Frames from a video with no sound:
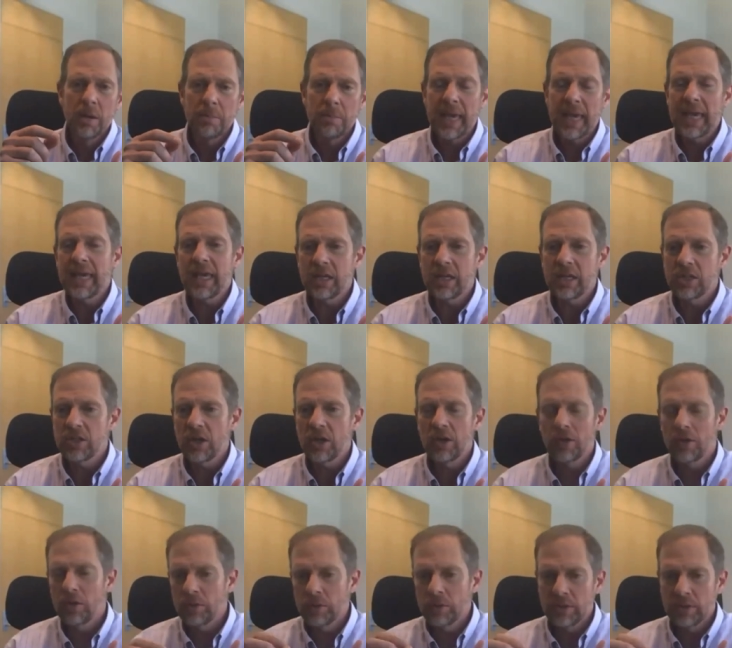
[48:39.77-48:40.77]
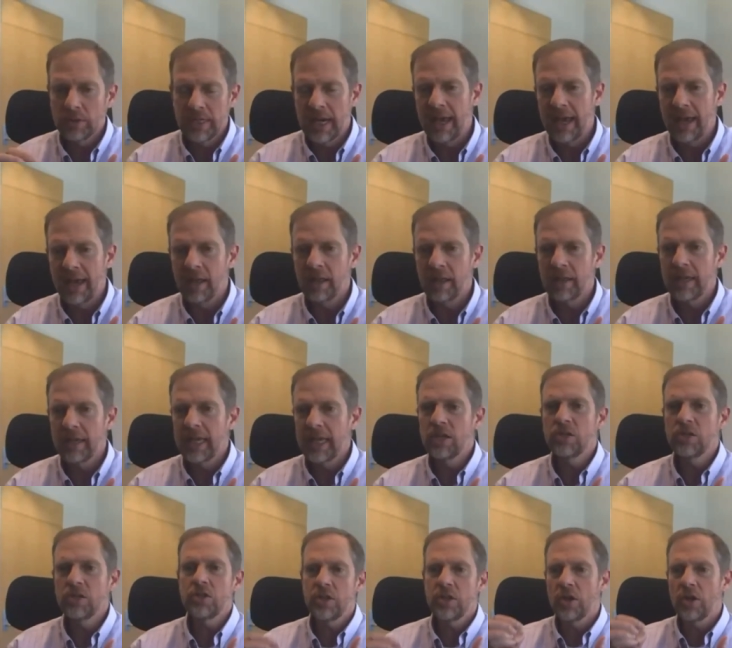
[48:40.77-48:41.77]
pinky toe nail
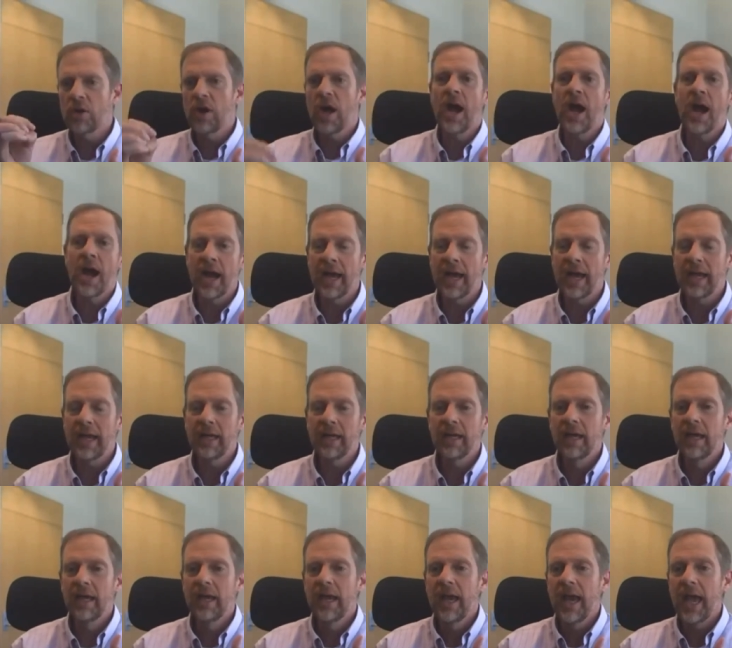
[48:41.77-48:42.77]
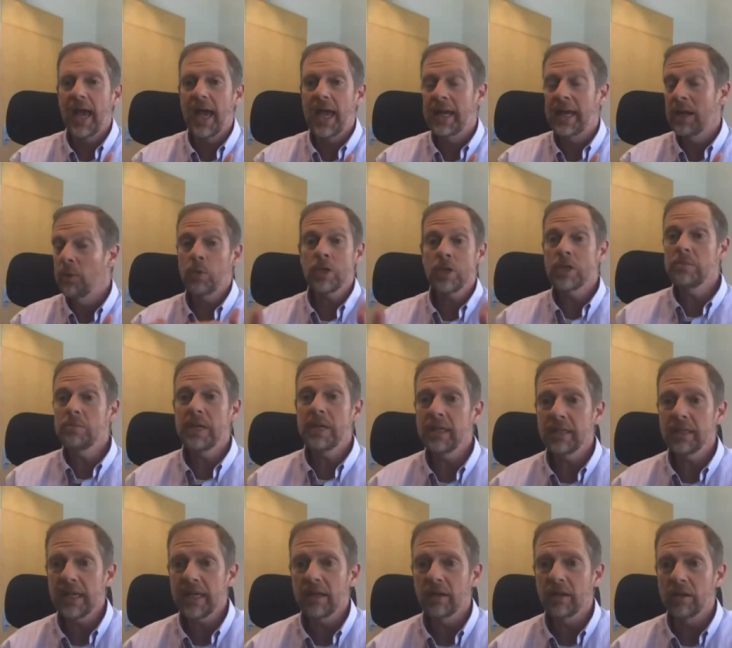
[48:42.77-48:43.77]
into your eye and it wouldn't be
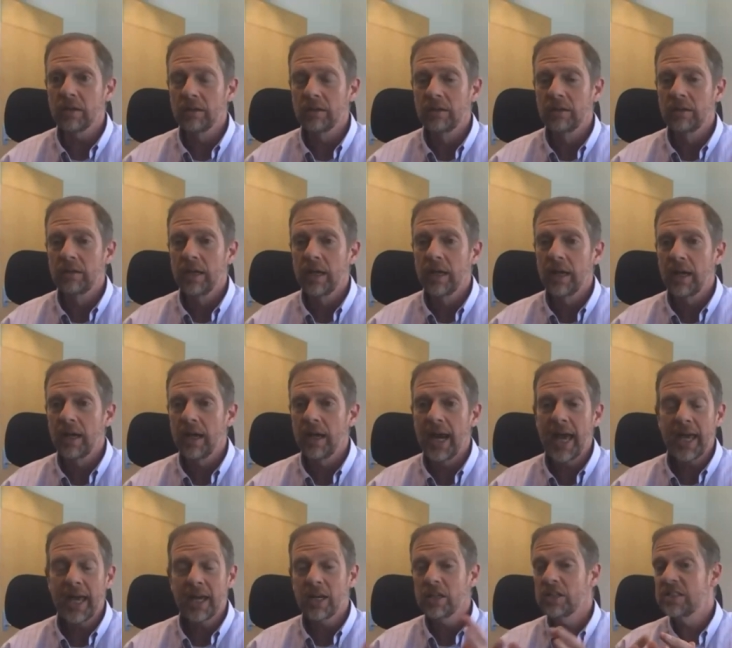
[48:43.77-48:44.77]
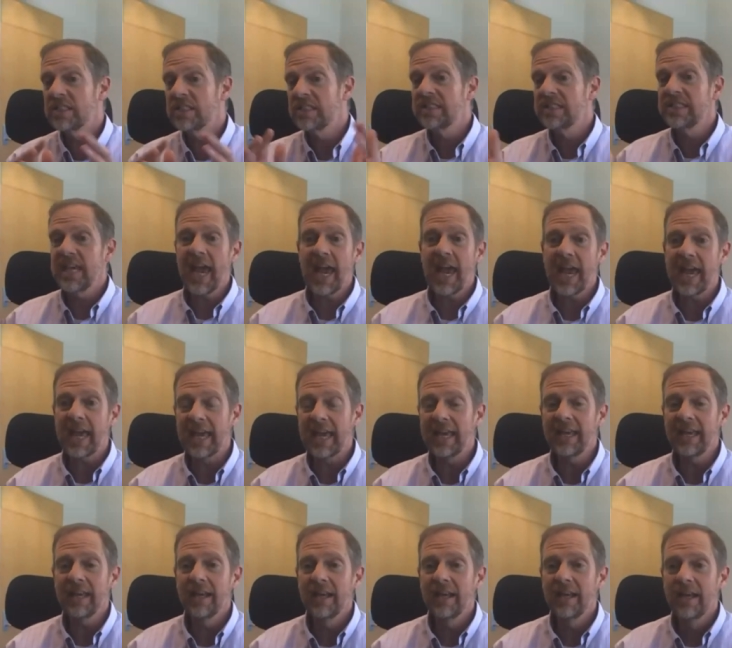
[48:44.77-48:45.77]
illegal. And I could
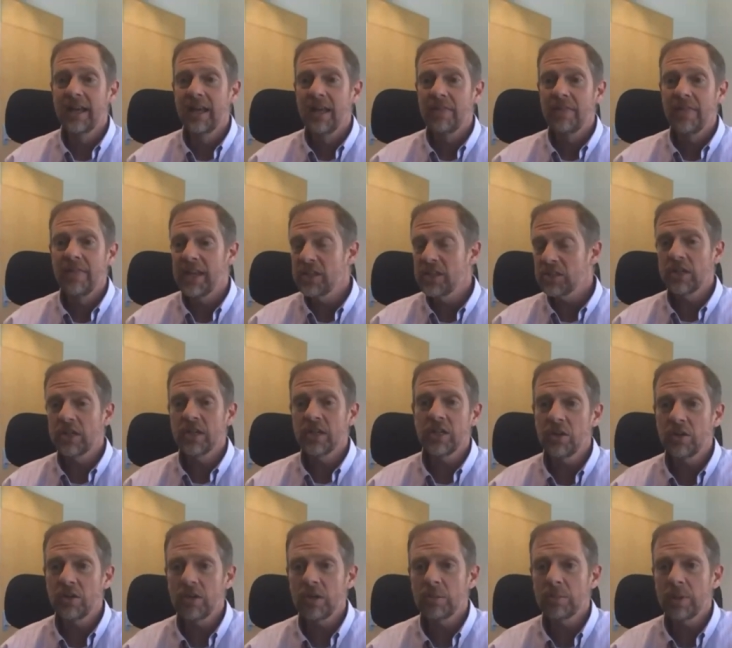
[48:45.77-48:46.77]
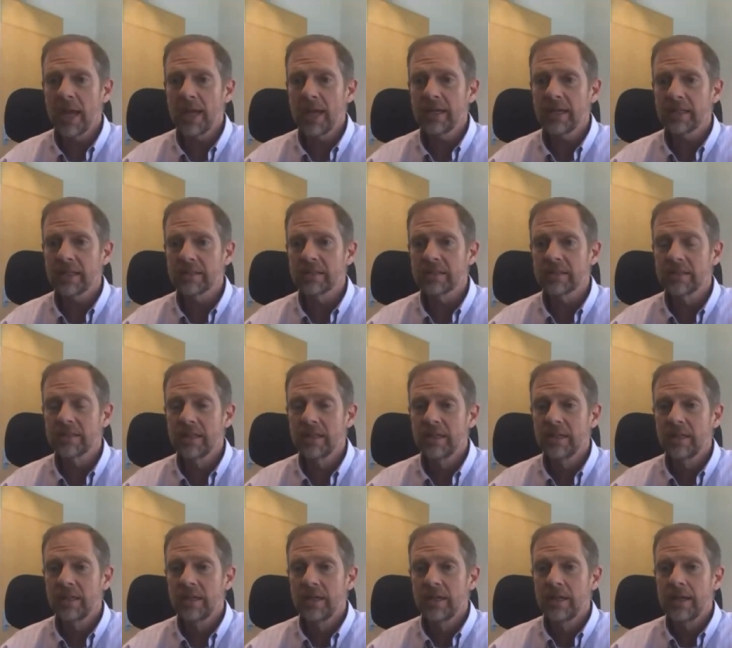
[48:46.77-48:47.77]
say that it's going to cure your blindness.
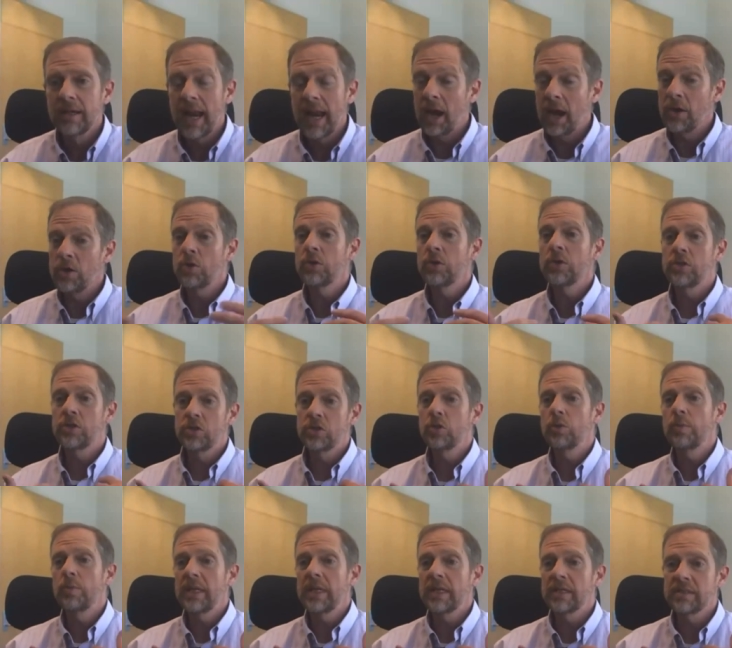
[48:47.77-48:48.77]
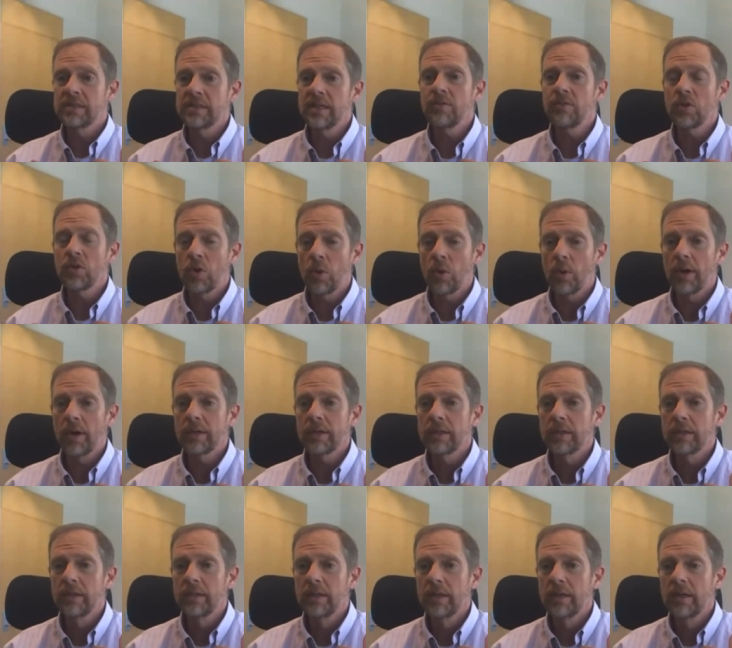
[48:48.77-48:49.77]
Now, you could sue me in civil court.
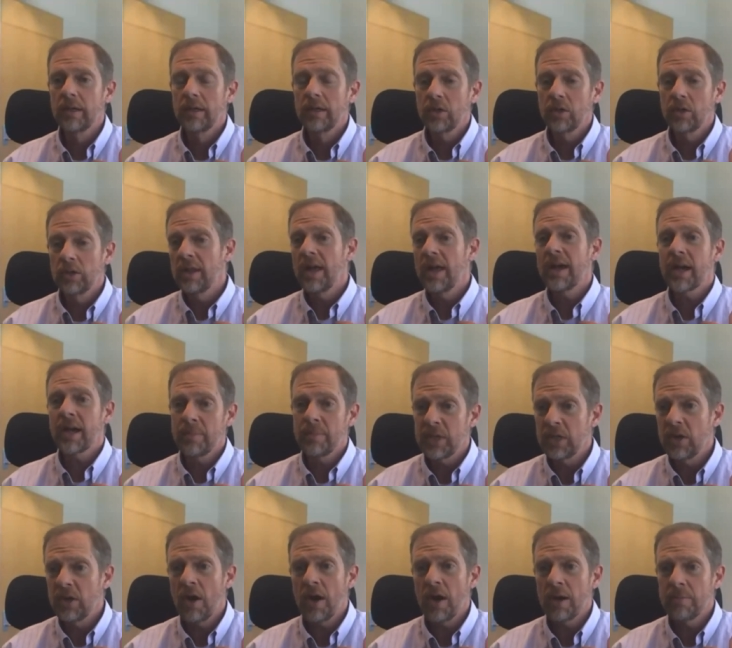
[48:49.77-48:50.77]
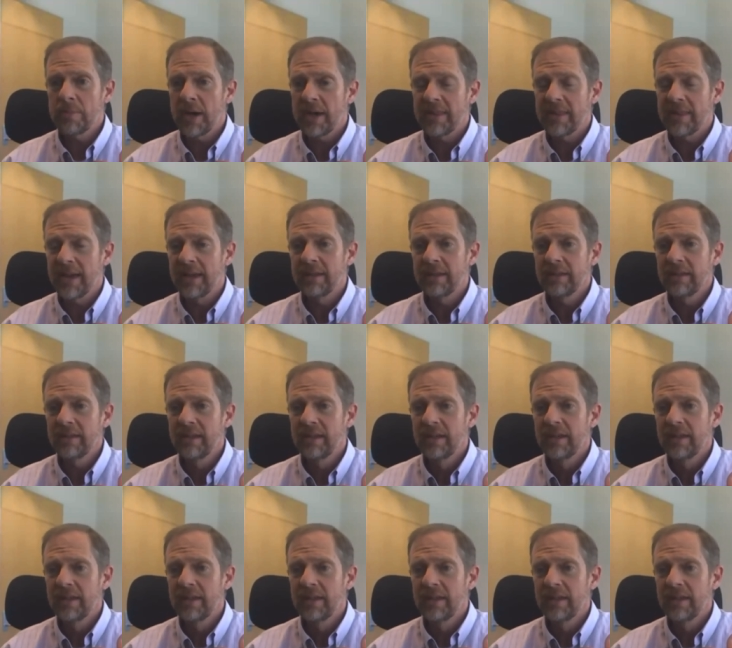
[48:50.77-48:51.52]
Good luck, I'll be gone by then.